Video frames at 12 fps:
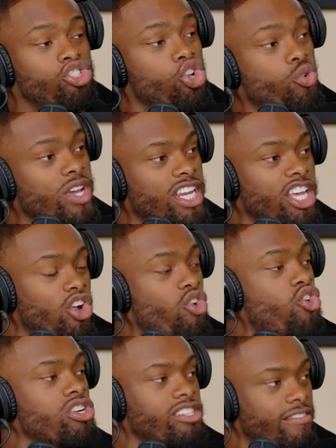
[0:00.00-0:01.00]
2 in
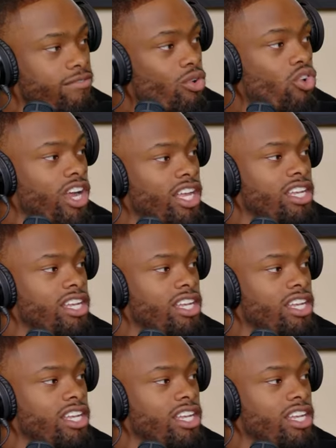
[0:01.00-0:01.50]
Dior's and 4 in